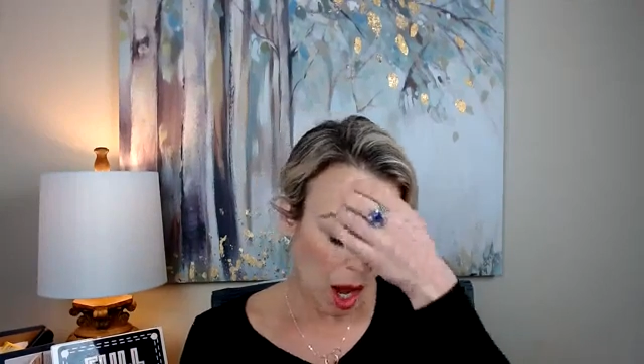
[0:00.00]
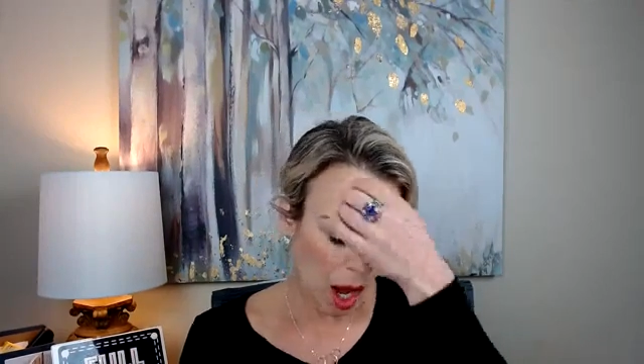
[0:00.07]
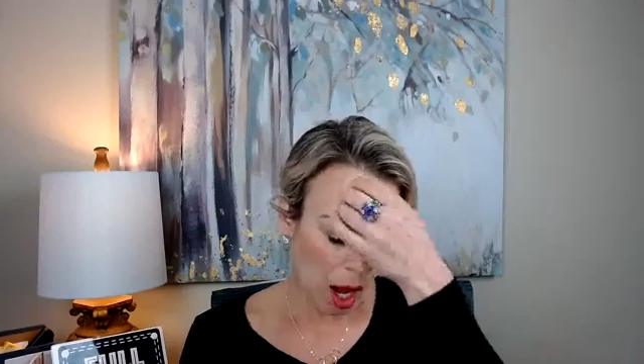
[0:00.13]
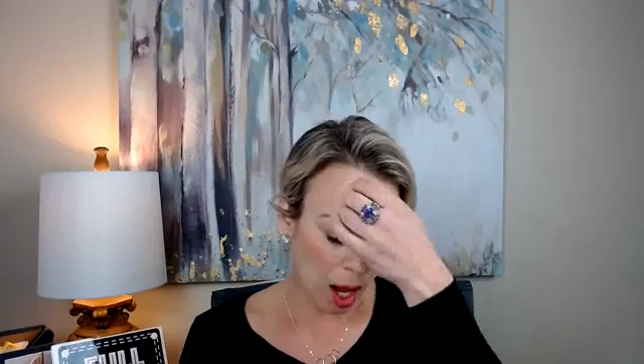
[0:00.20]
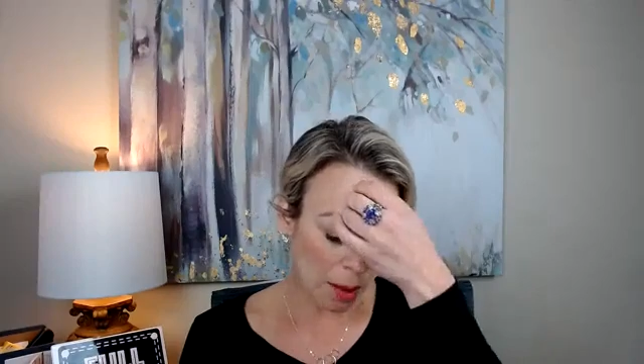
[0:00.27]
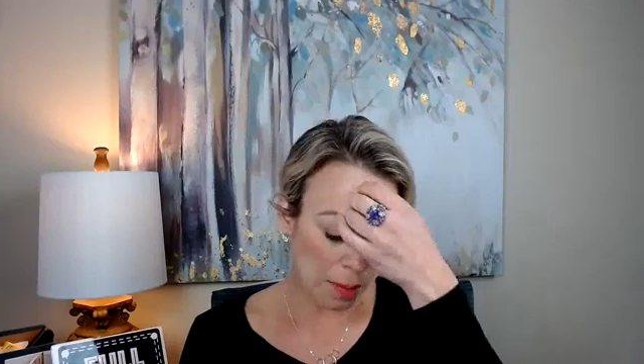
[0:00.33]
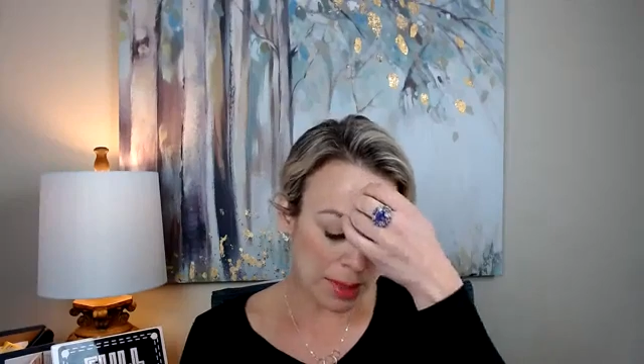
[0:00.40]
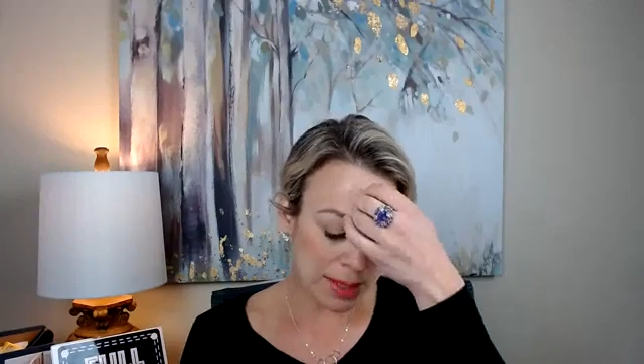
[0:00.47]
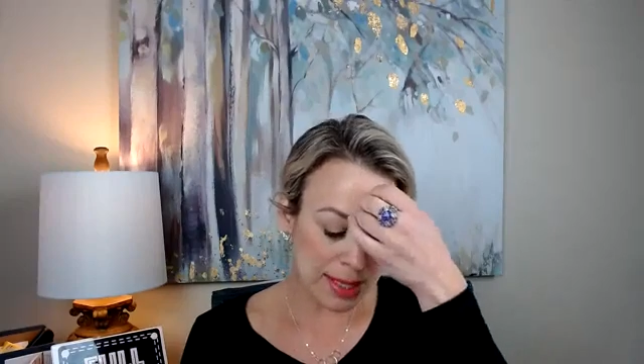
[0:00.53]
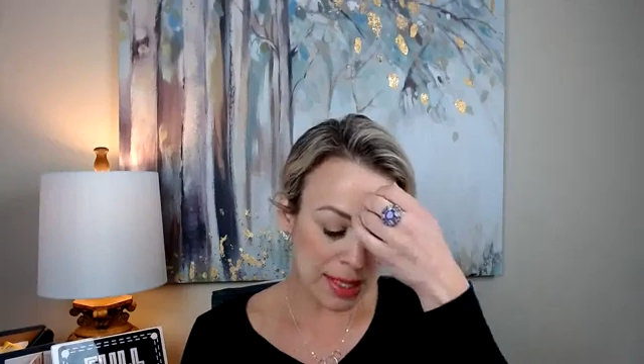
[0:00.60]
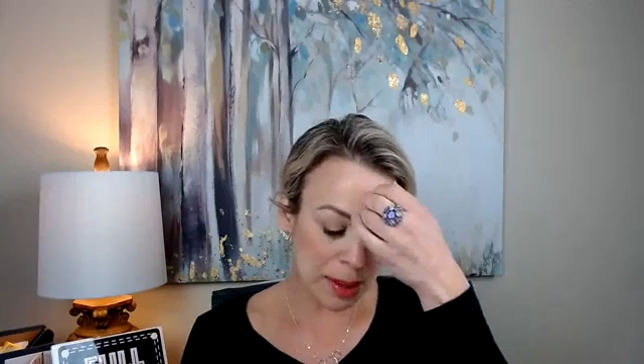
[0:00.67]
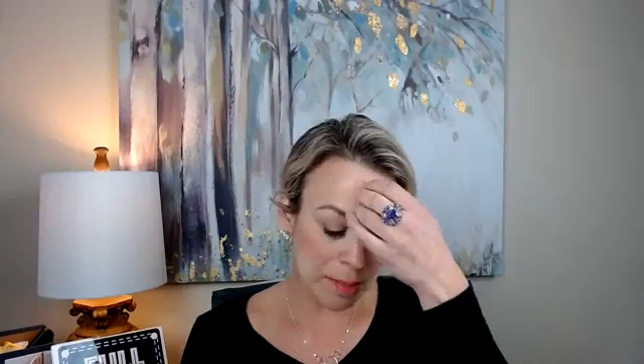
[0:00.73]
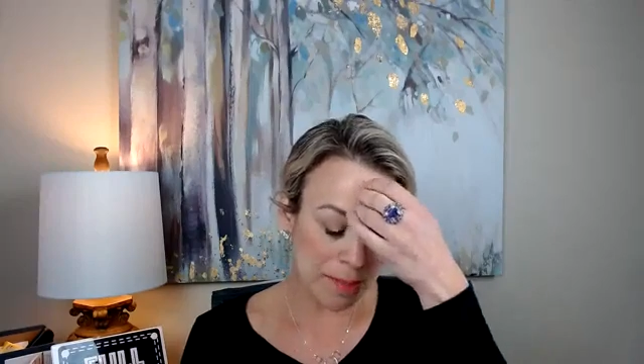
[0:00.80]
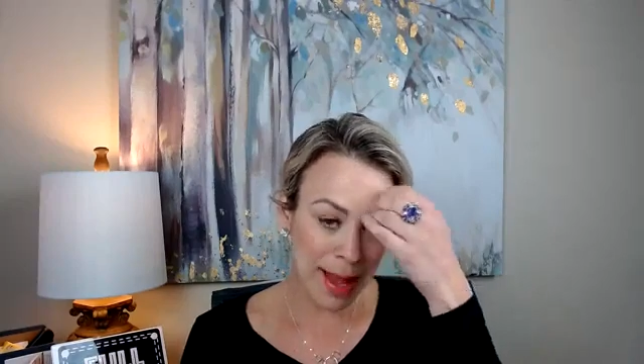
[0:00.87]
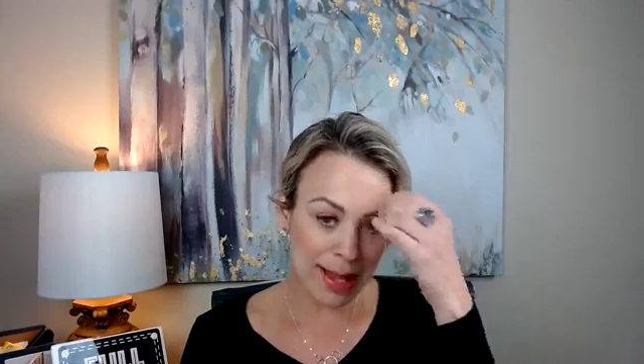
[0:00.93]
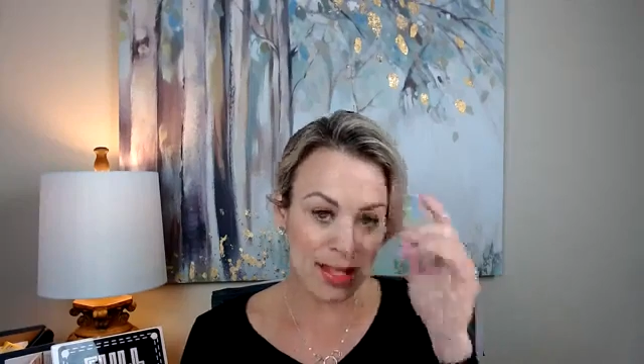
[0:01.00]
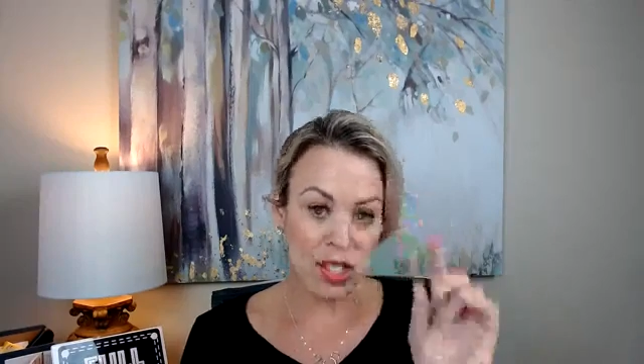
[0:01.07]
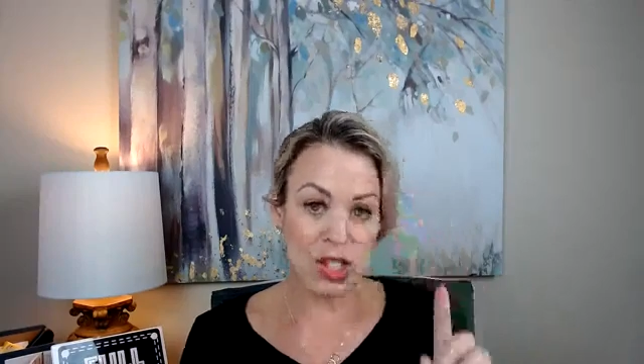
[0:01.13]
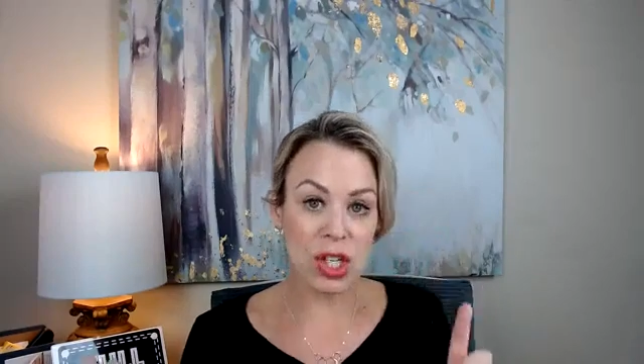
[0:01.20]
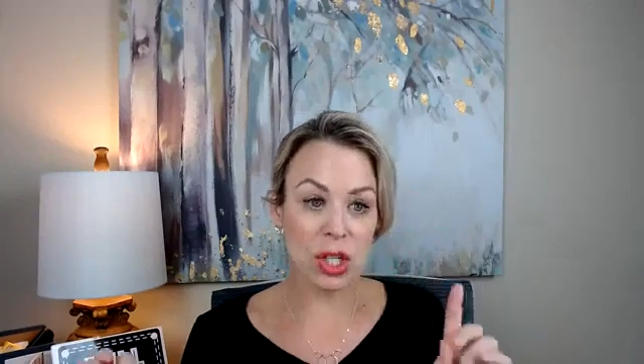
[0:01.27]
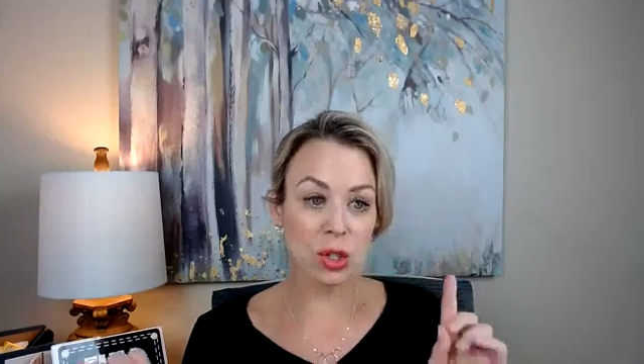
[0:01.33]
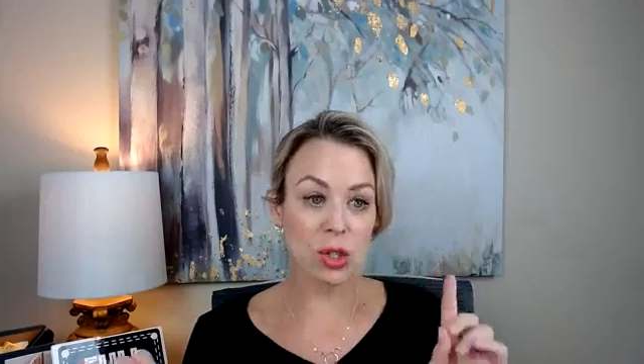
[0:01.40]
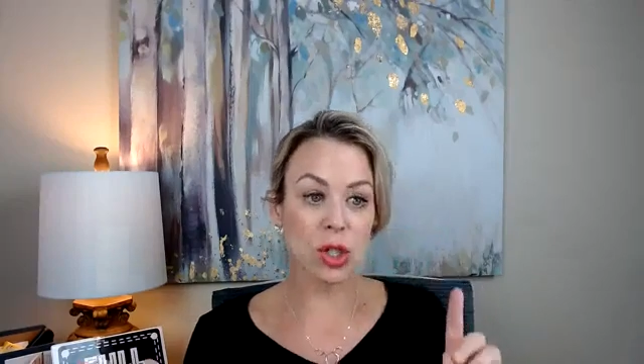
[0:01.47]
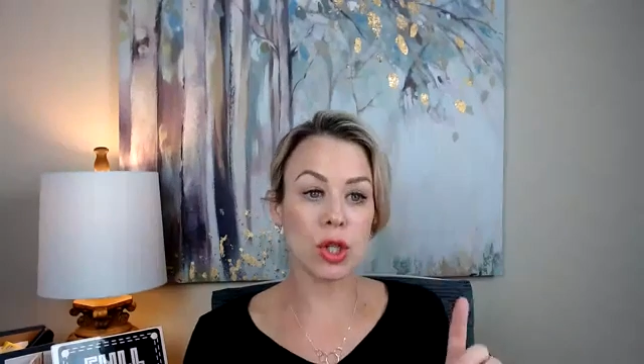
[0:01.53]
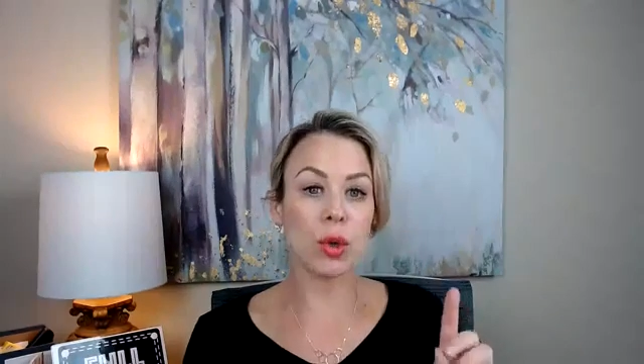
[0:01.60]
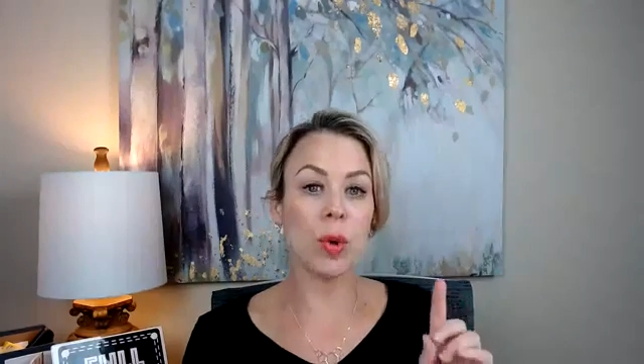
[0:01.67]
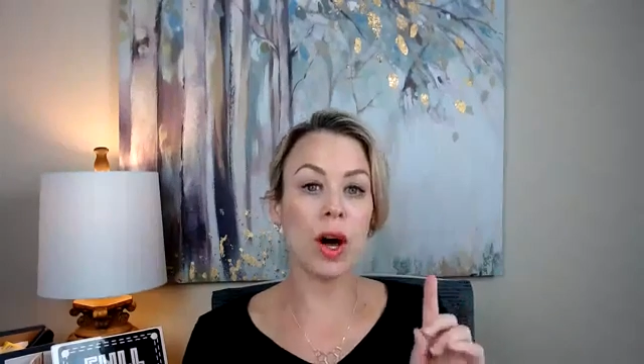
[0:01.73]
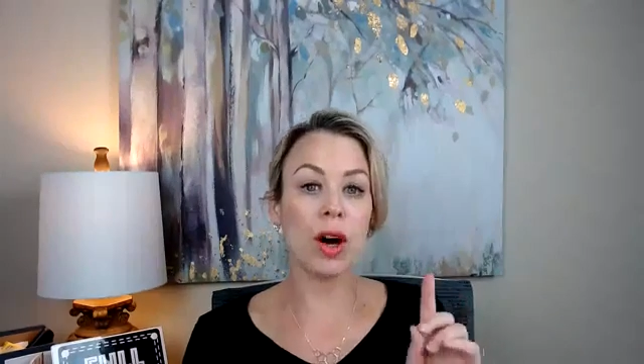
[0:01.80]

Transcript: Some messaging to